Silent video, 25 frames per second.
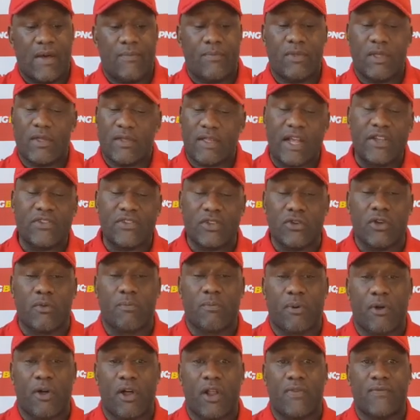This is actually a good
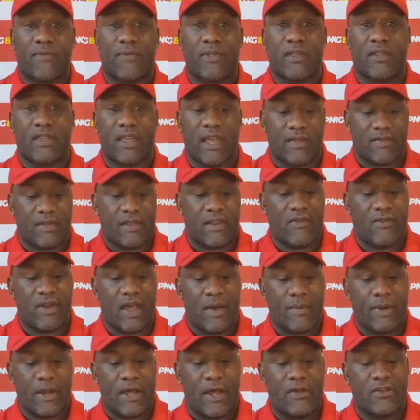price for the South Sydney
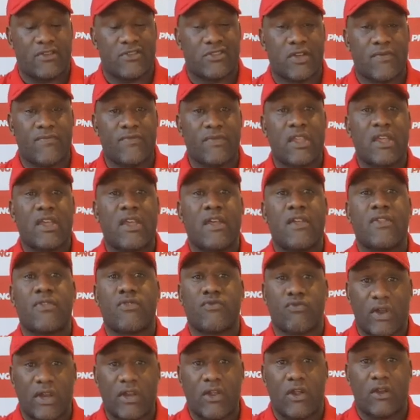Rabbitohs,
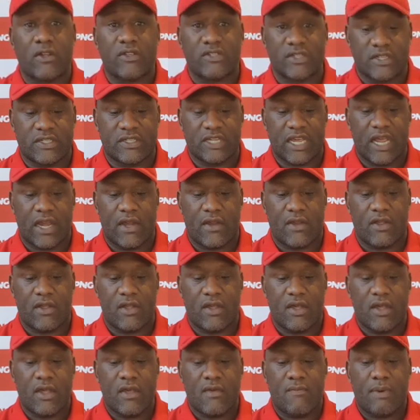$3.10.
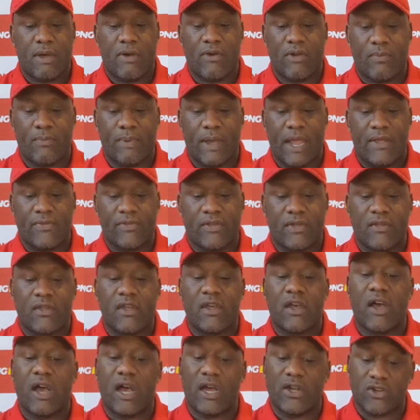Penrith Panthers,
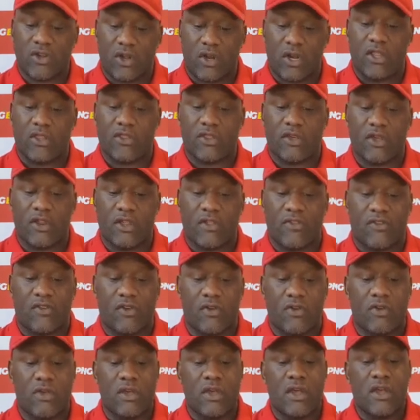
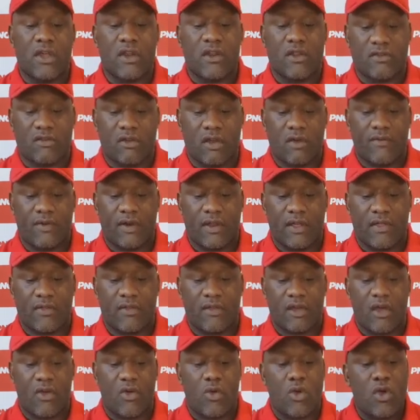$1.32, deservedly
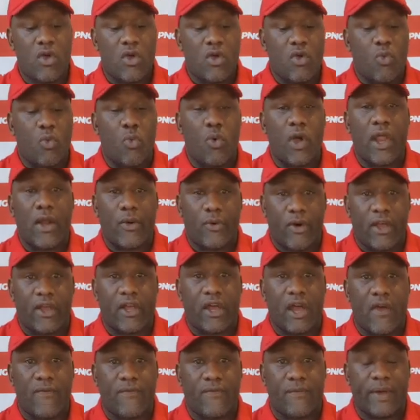so. Where do I
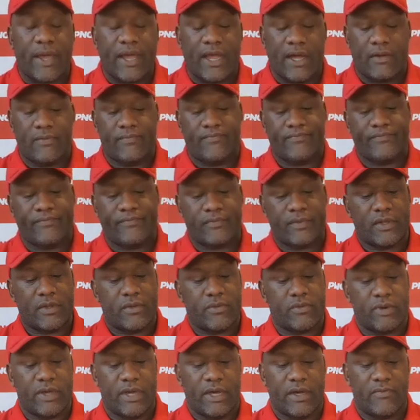go from here?
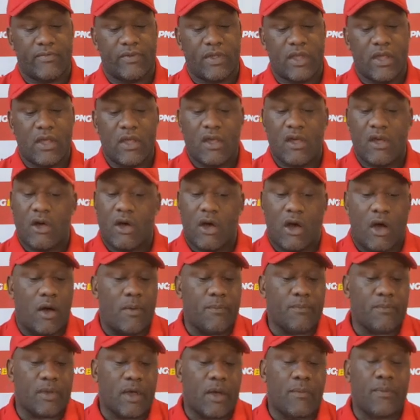Well,
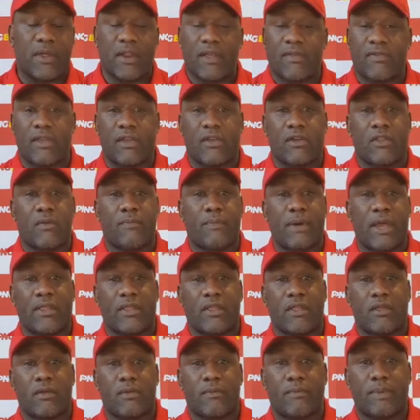I'm going to stick on
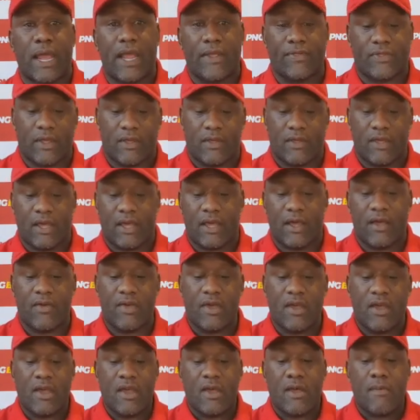the Panthers here,
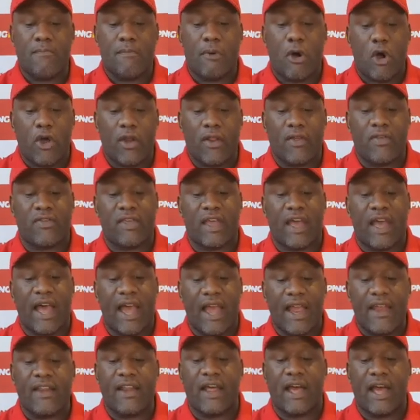minus
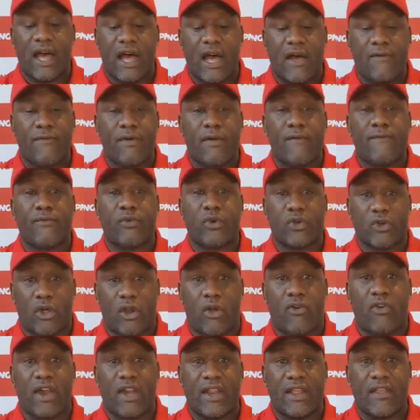8.5 for
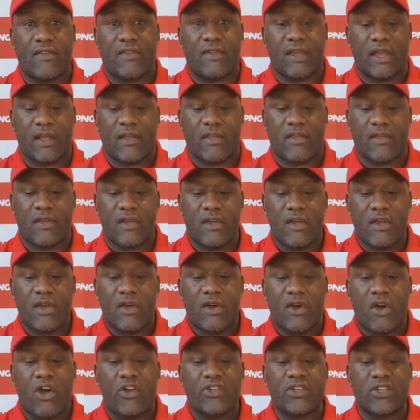$1.86.
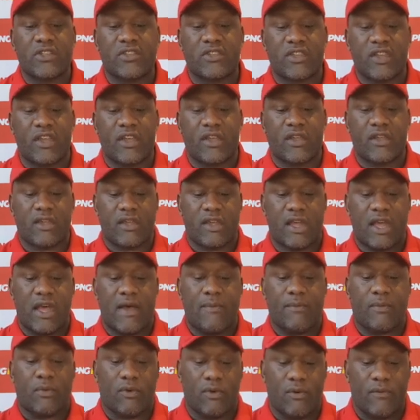I just think
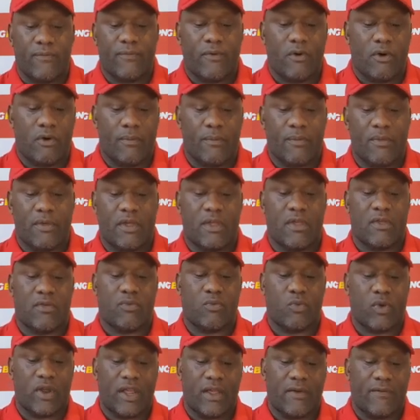good form is
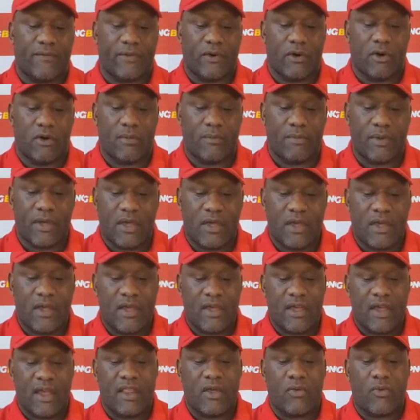winning form,
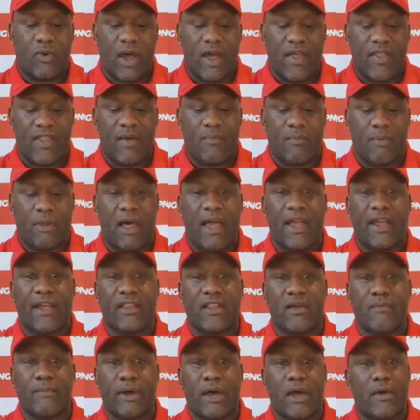and the way they're playing at
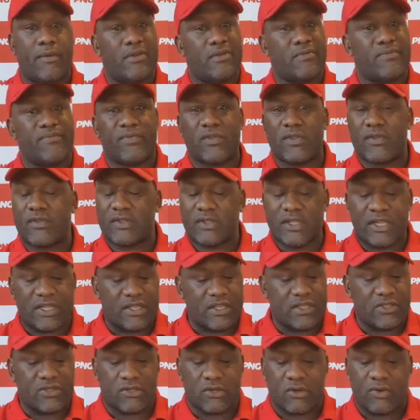the moment,
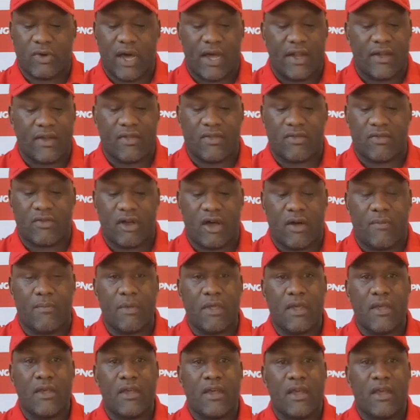it's too hard to stop.